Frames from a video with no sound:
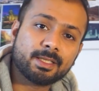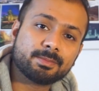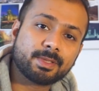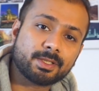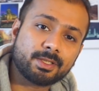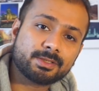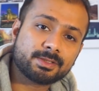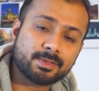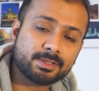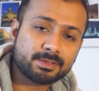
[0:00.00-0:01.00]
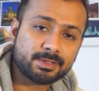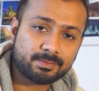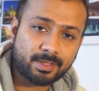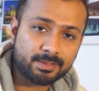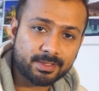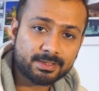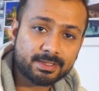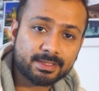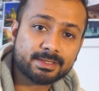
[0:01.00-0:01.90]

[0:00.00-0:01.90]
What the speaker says: Because once you file your tax returns,